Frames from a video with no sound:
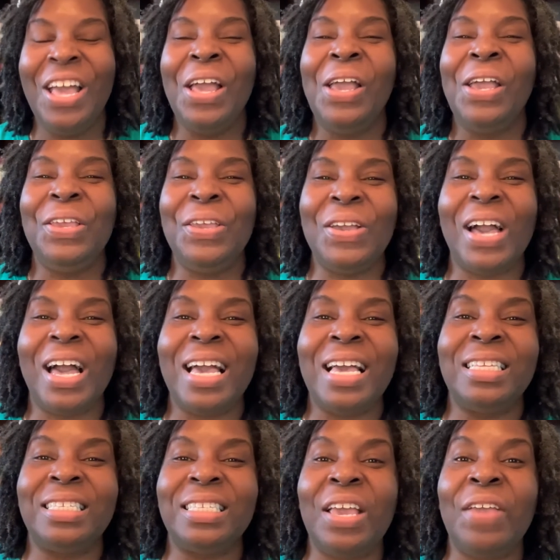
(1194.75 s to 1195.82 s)
you
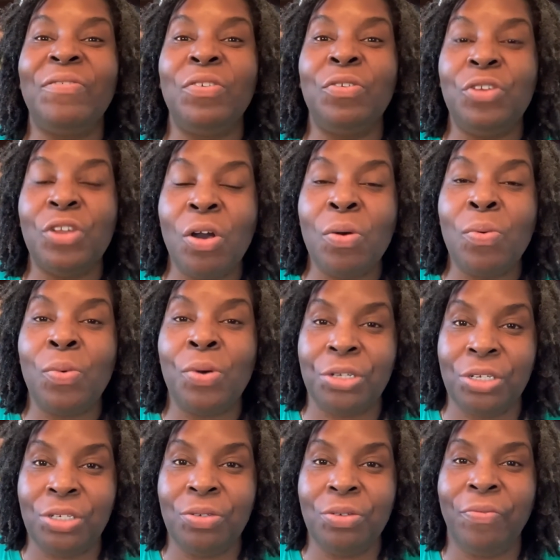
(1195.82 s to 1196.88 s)
guys, if you don't want
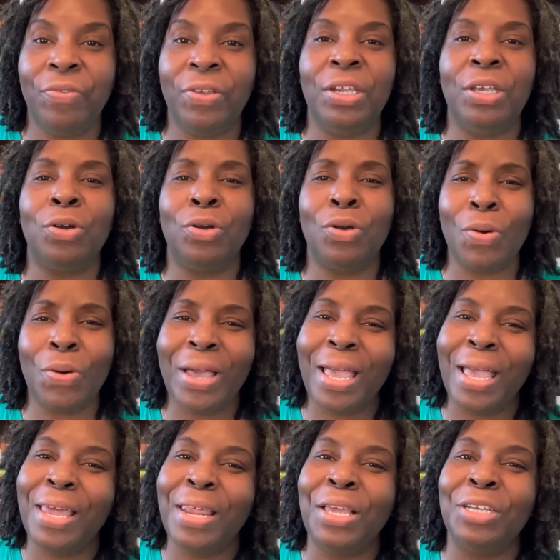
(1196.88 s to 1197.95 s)
to do a video, go
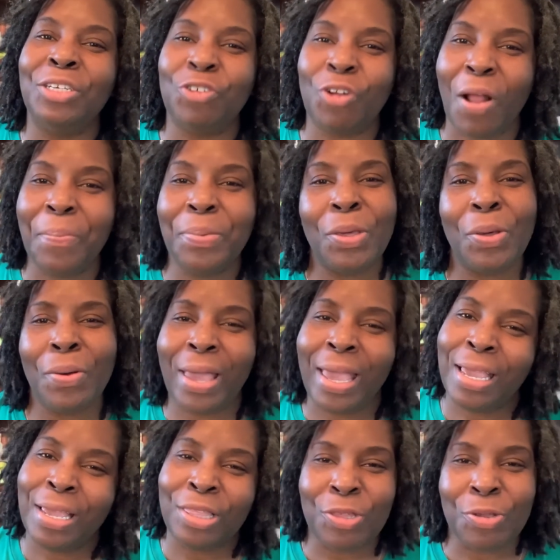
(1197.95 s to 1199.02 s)
ahead and drop your
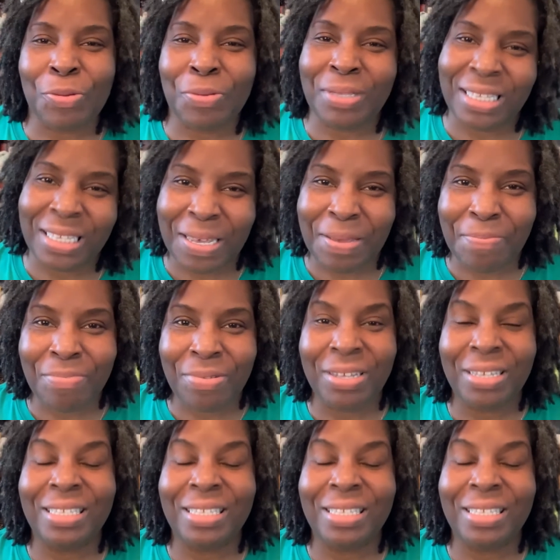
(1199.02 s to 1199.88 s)
A through Z books